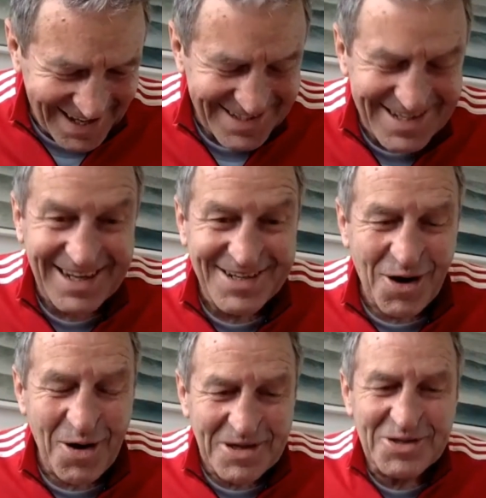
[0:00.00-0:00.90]
Second
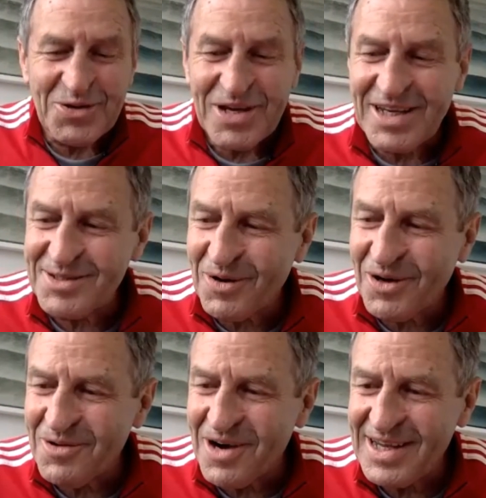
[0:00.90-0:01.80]
time in 2 years, by
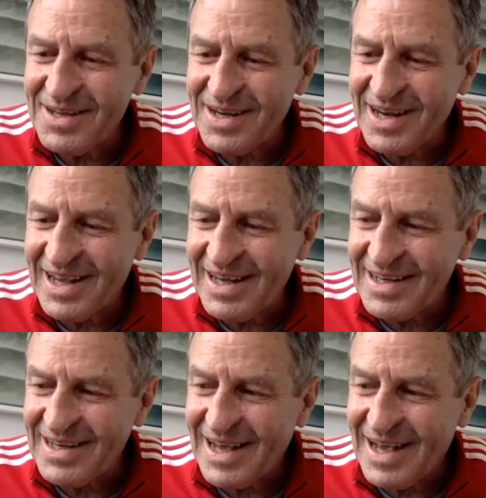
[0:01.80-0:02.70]
the way,
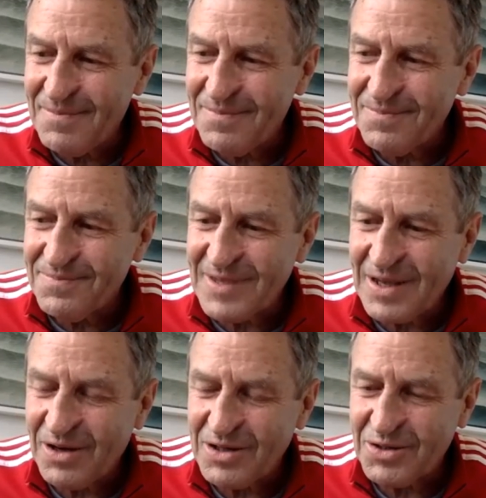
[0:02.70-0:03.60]
and
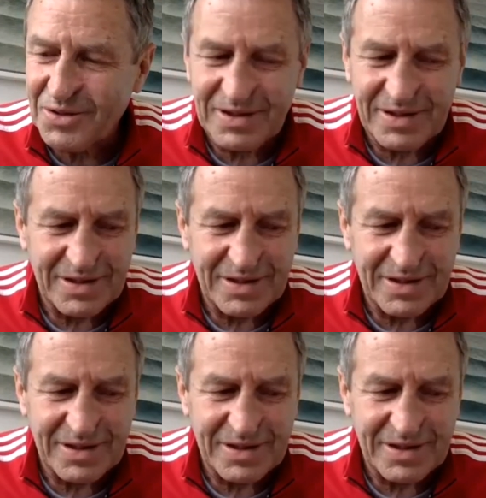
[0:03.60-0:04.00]
I took